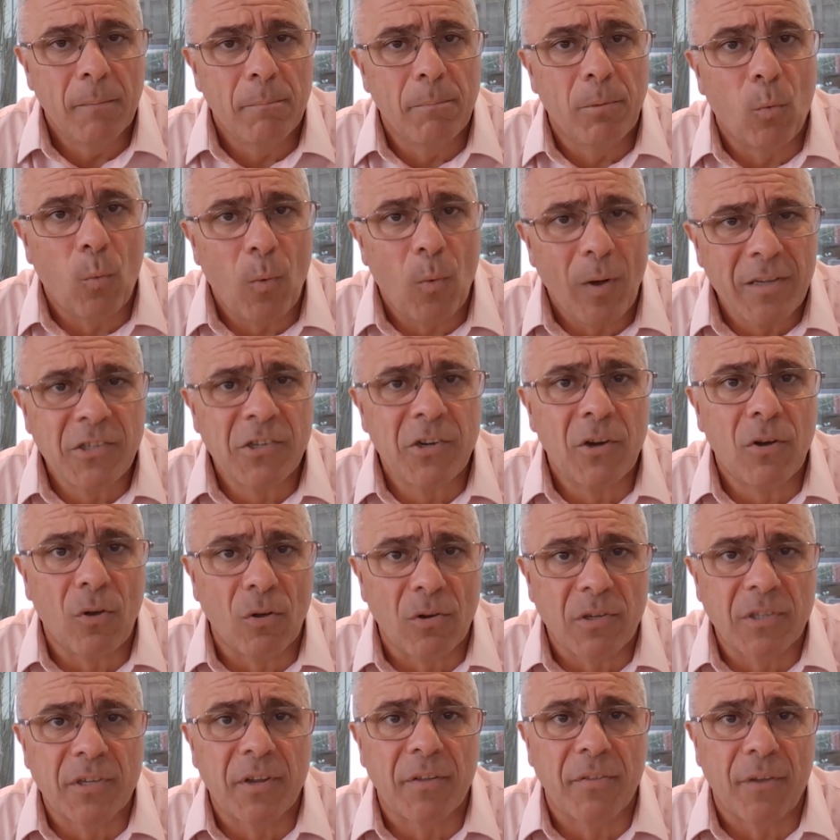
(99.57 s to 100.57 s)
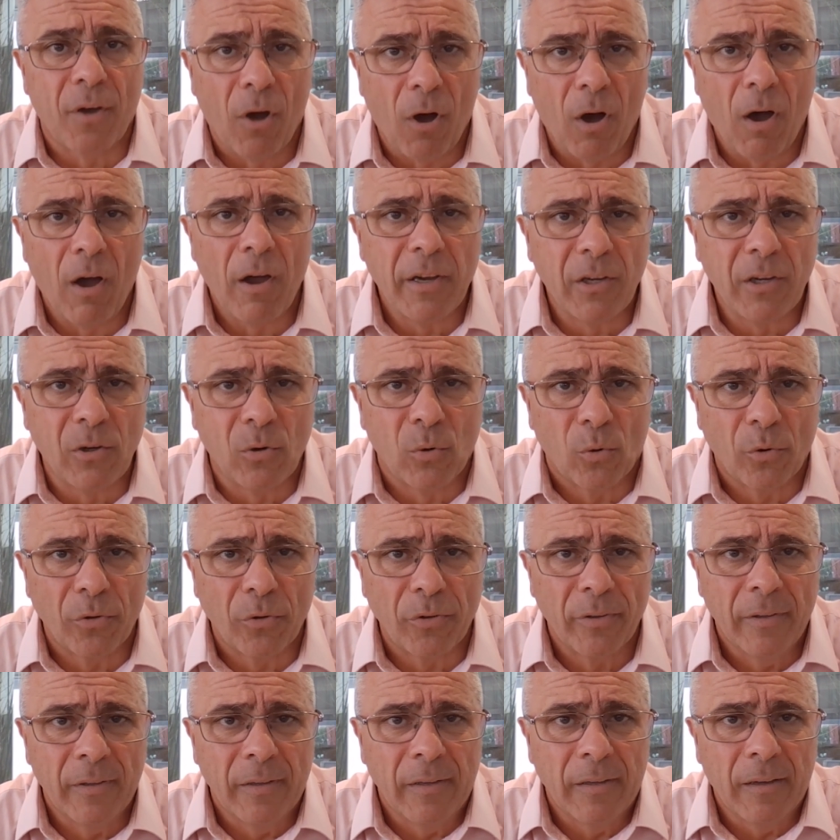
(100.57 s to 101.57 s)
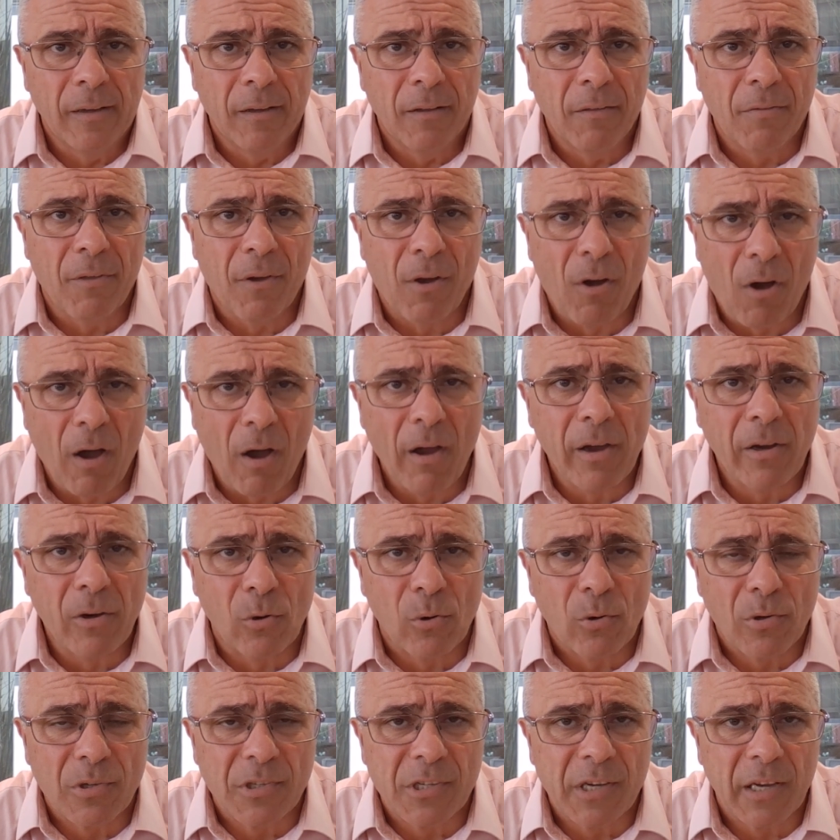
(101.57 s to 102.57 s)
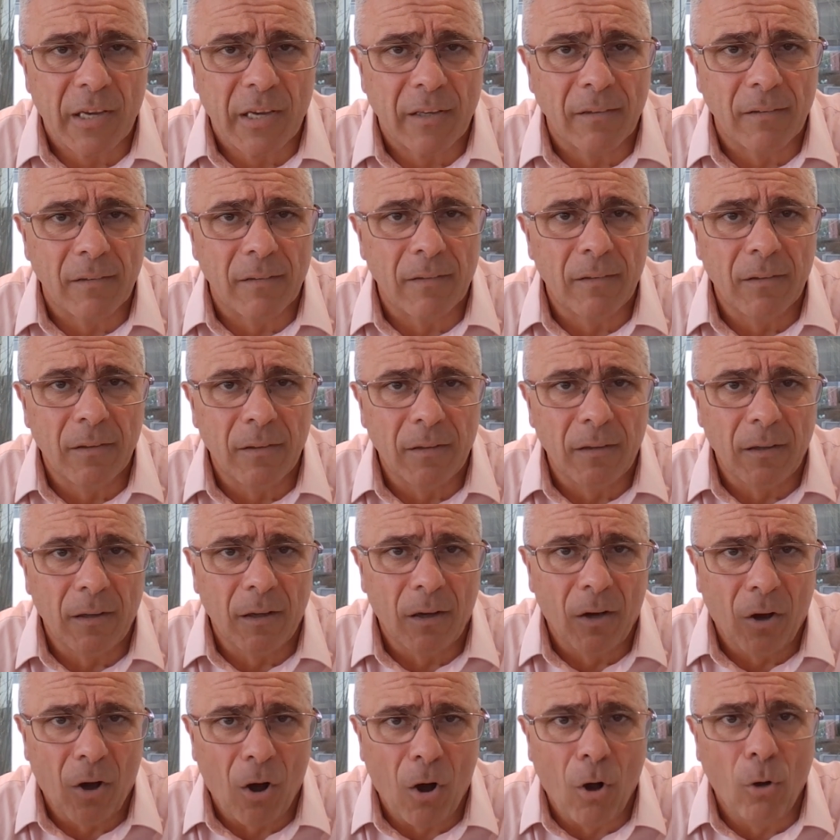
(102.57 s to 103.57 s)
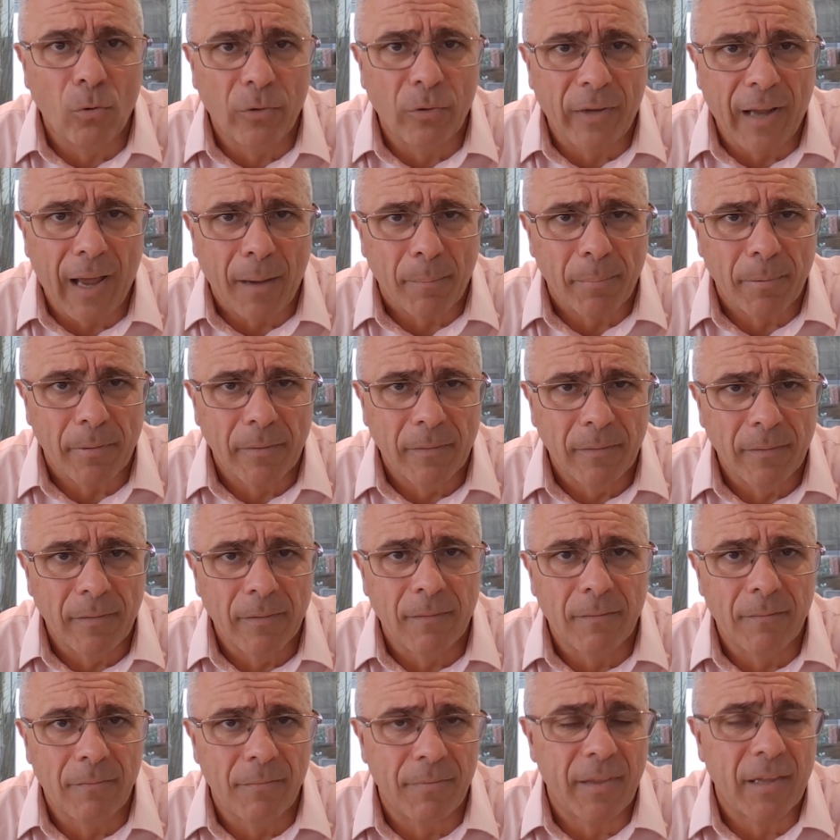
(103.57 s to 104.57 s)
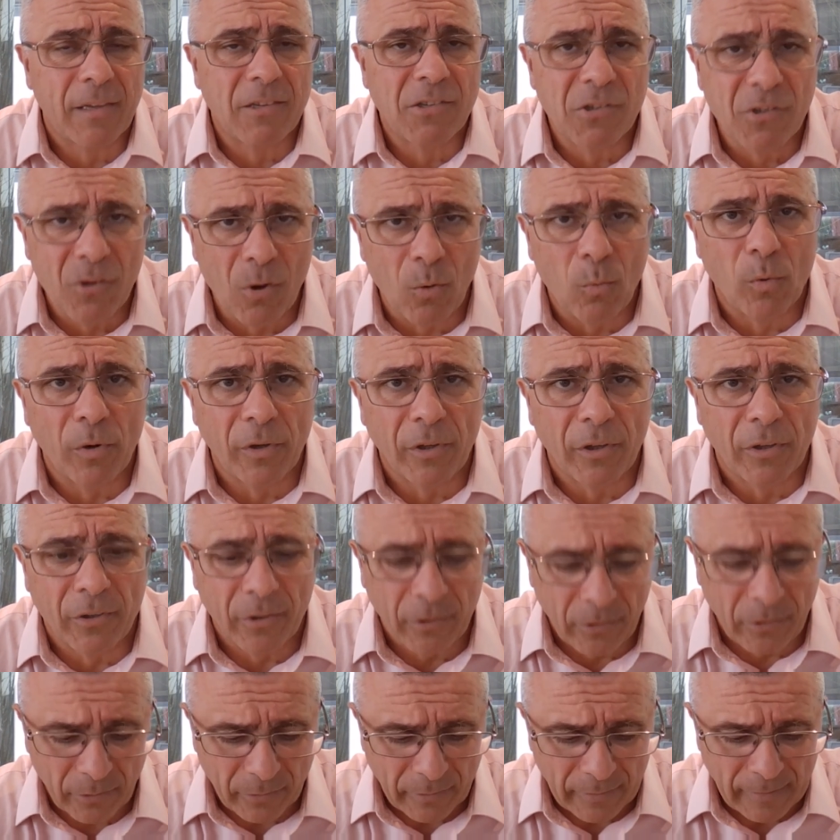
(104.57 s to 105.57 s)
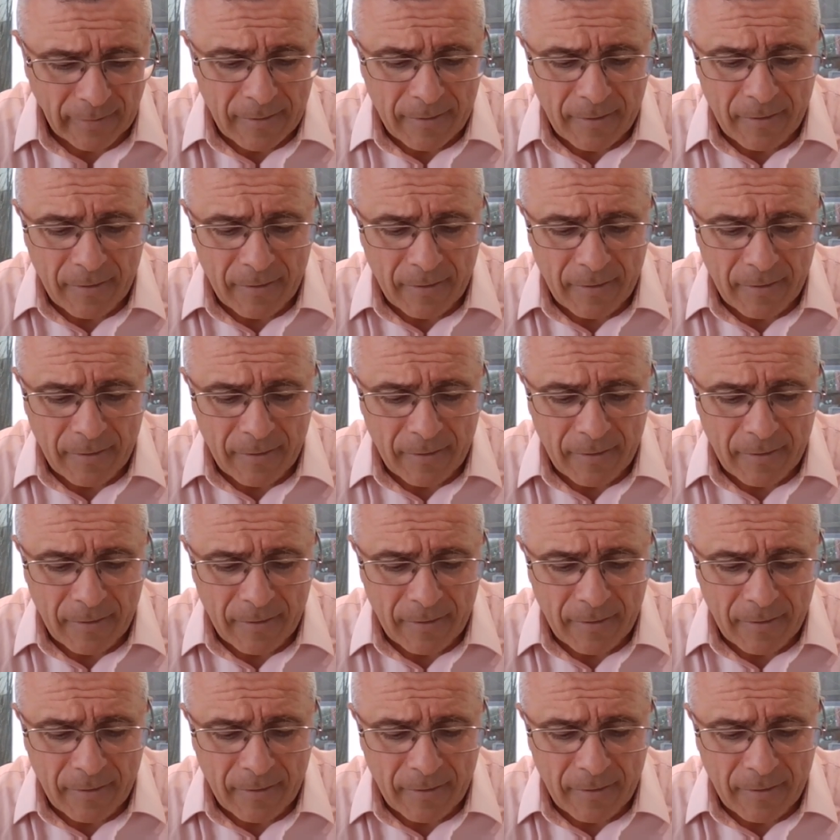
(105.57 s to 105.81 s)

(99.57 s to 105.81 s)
But once it got to the High Court said, hold up, that's not what you do.